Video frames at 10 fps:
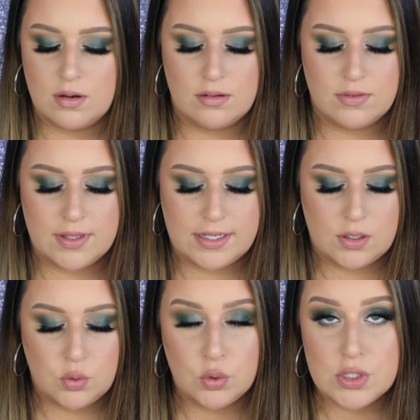We're going for like a
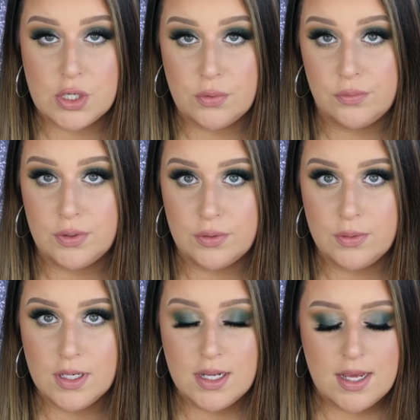cool tone
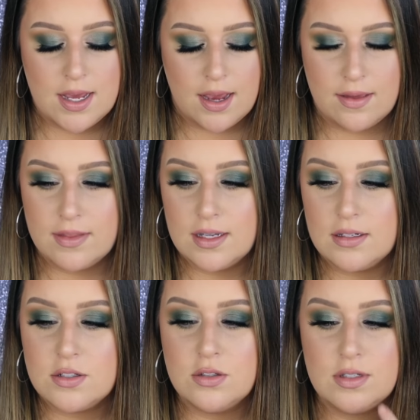nude. And
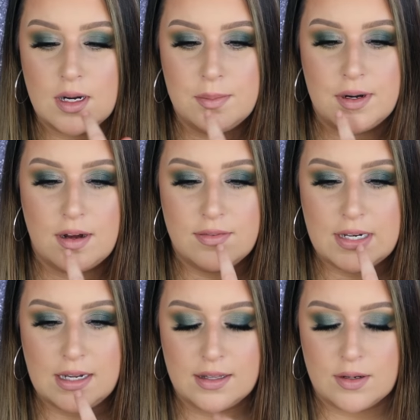then to top it off and
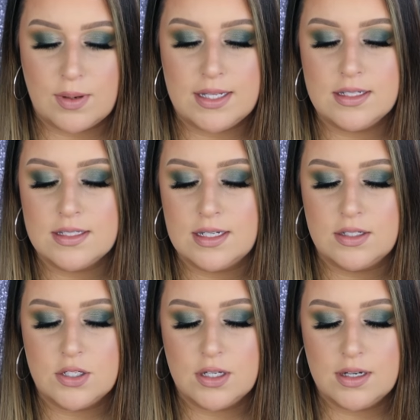kind of like right in the
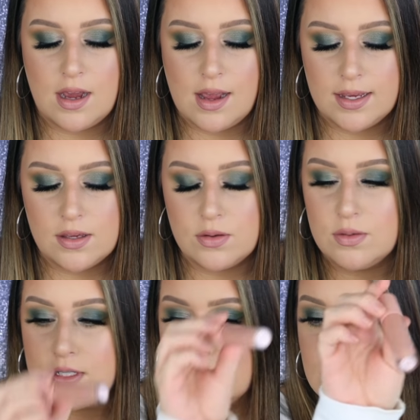center, I
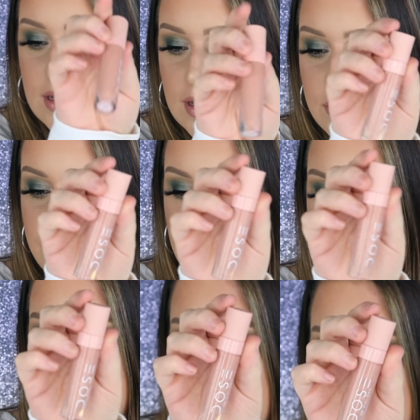used the
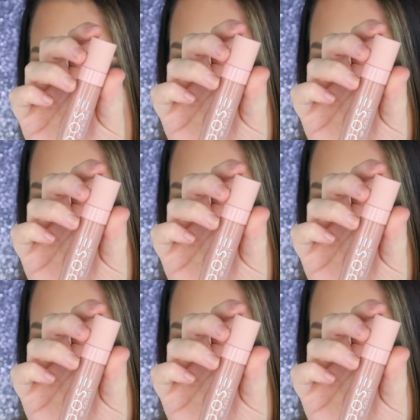Barely There